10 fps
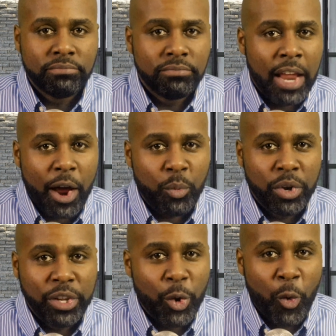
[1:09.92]
not
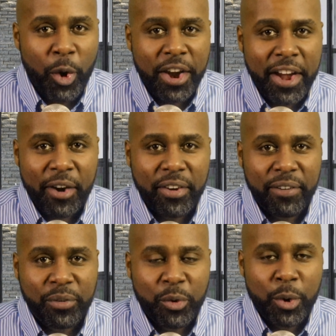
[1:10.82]
really ordinary,
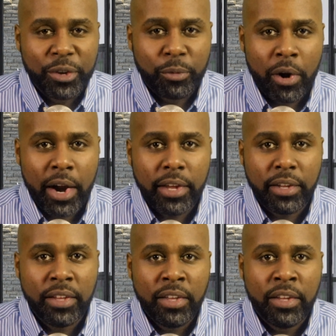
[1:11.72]
of course, right?
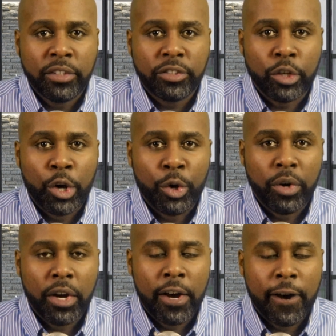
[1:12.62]

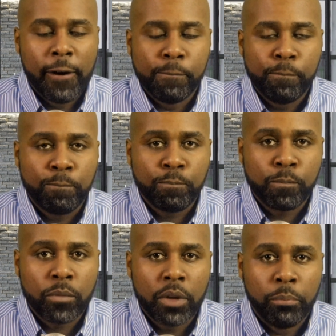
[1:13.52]
So,
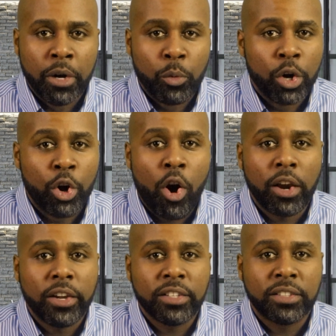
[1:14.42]
but
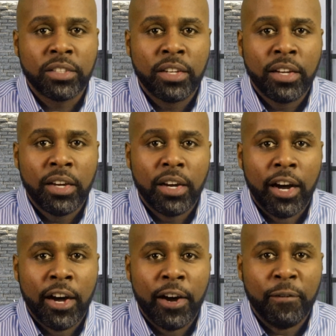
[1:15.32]
regardless,
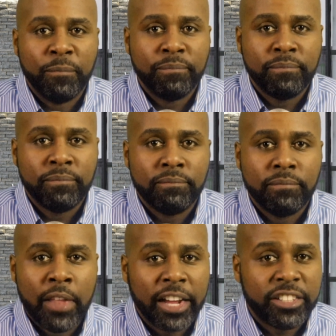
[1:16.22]

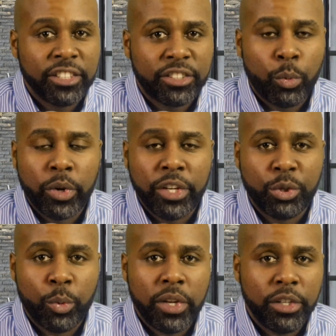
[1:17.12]
not just
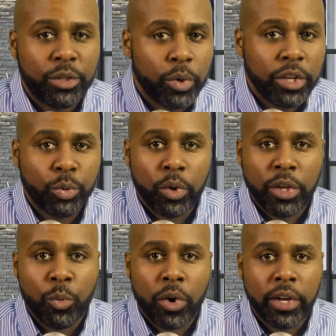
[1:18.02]
2020,
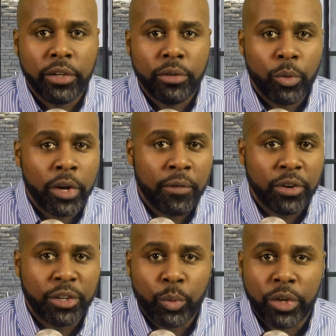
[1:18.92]
2021,
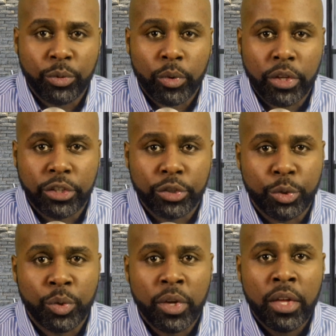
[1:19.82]
whatever
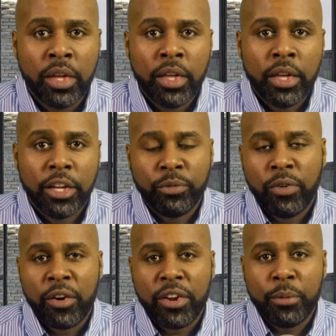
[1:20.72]
2022, it's
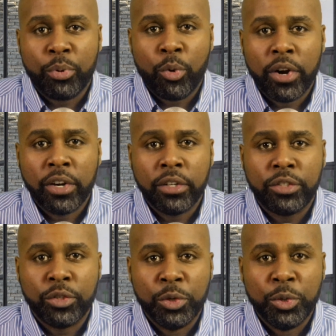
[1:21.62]
very important
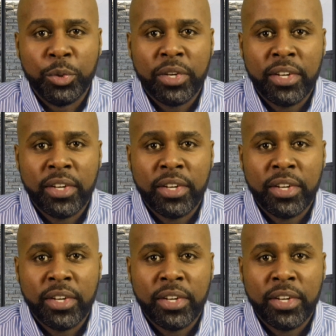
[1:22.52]
to